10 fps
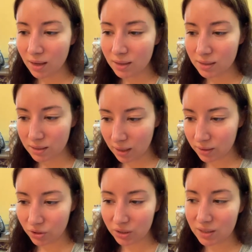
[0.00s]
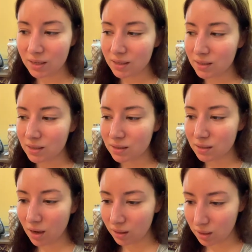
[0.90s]
centeredness
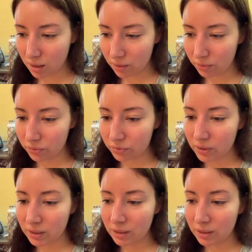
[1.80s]
and love